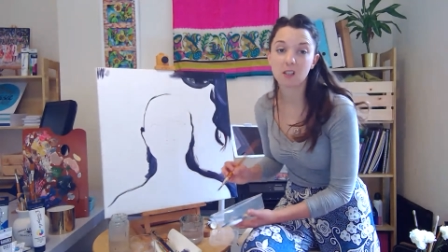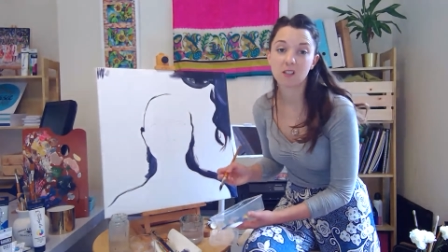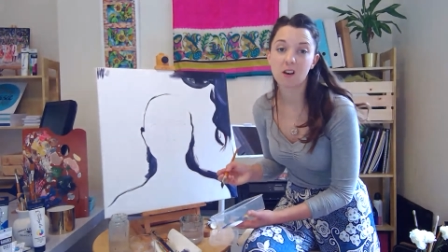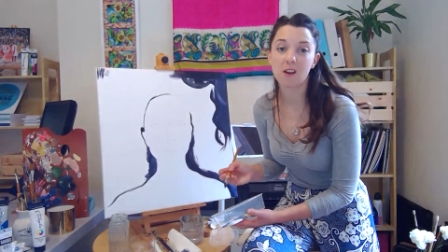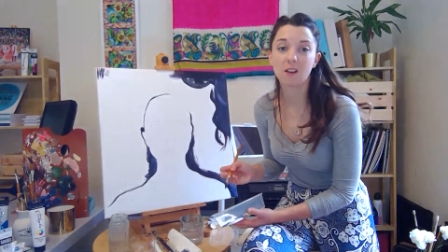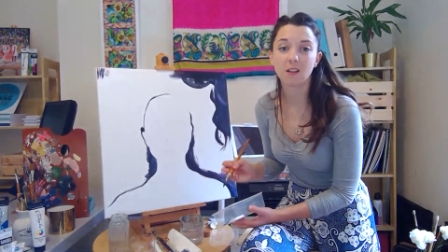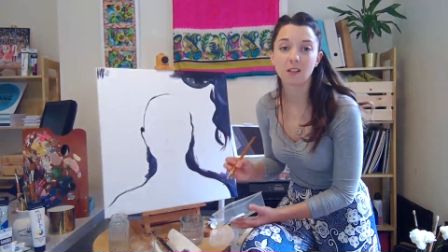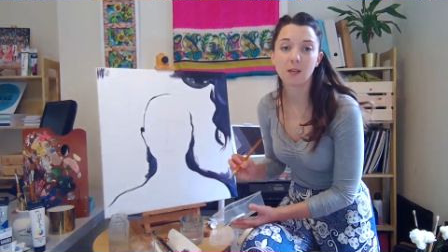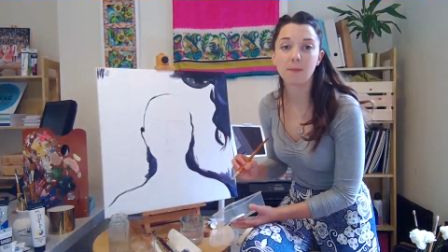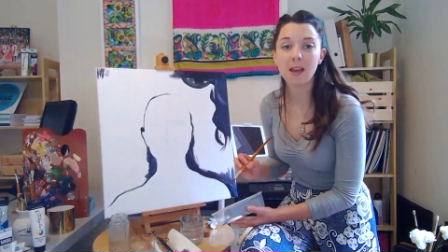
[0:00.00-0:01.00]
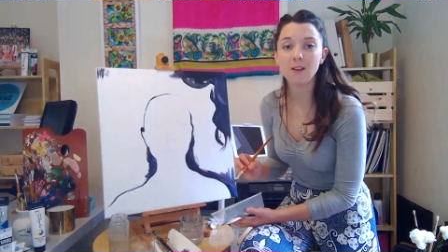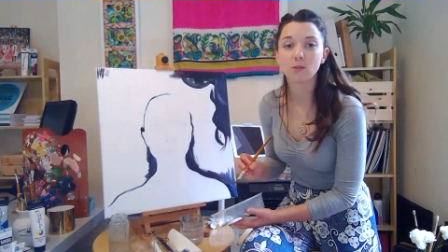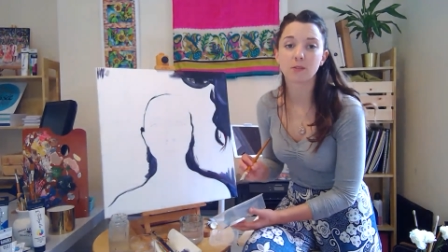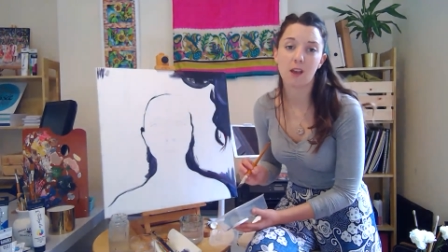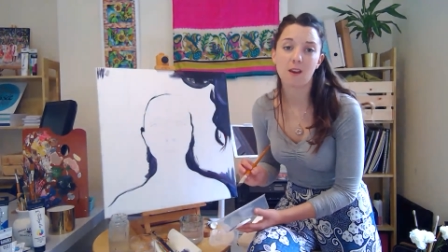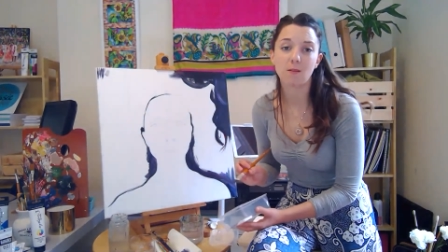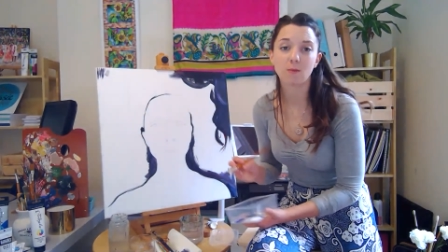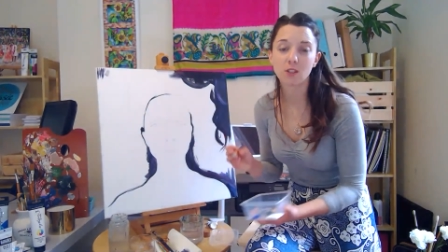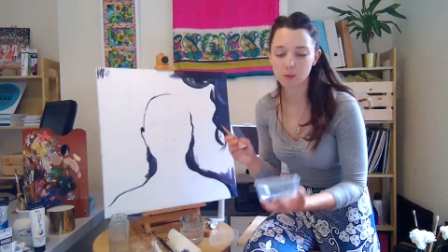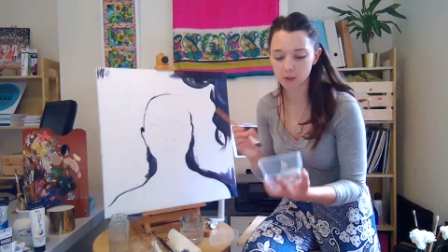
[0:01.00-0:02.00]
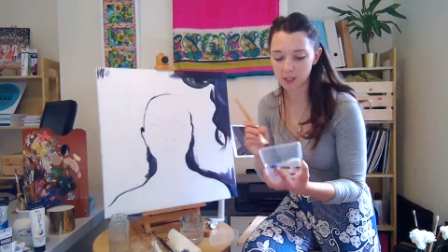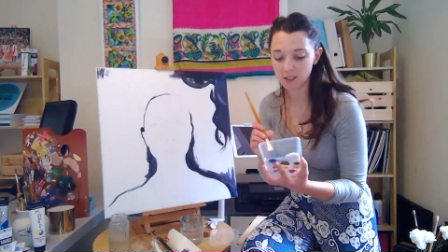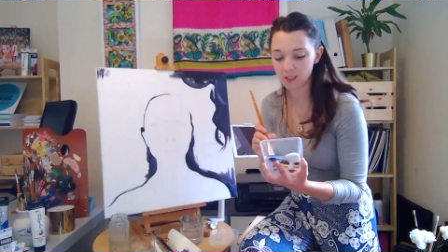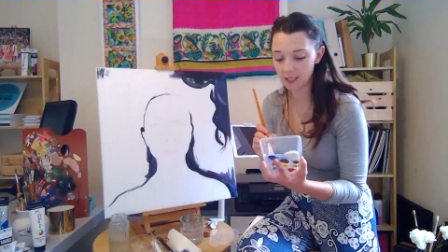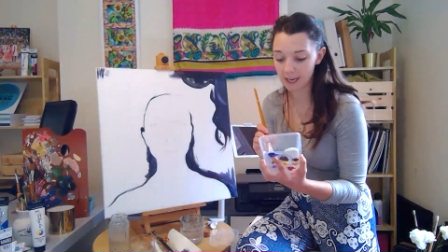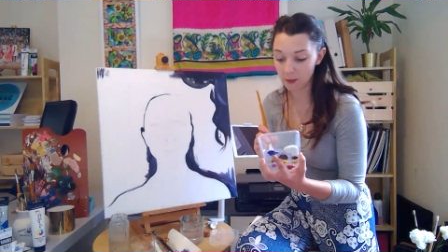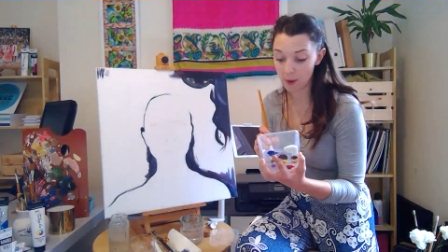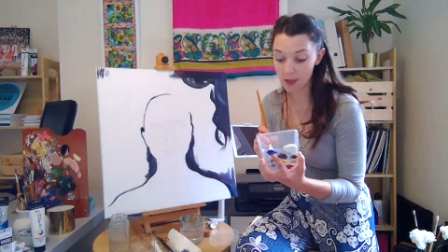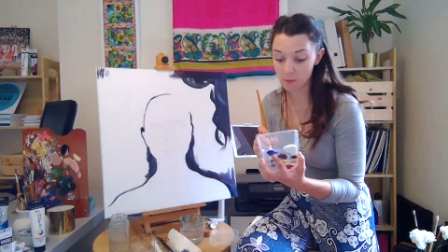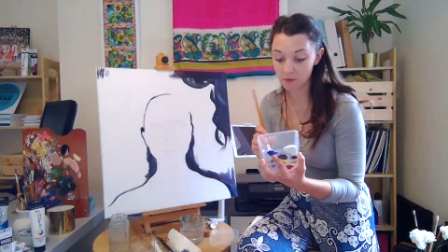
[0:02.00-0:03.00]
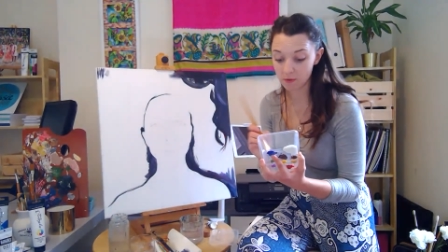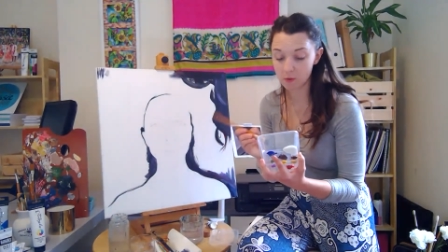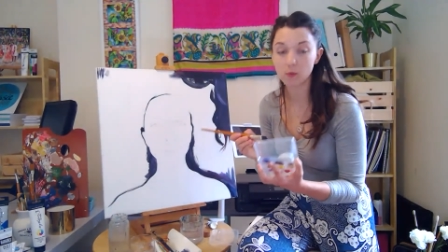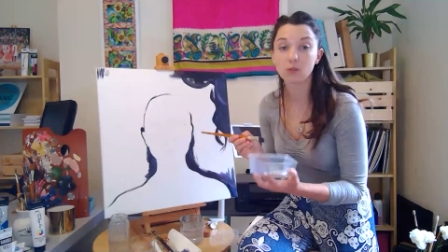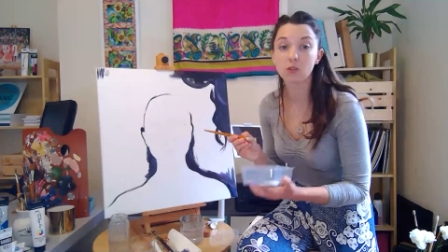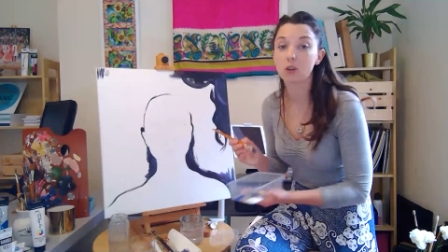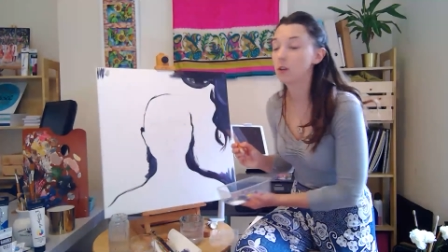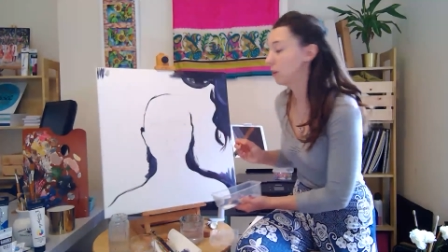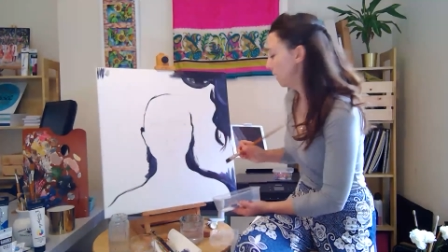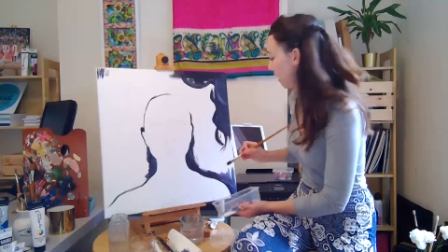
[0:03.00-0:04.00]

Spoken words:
because I can paint all day, which is what I did anyway before, so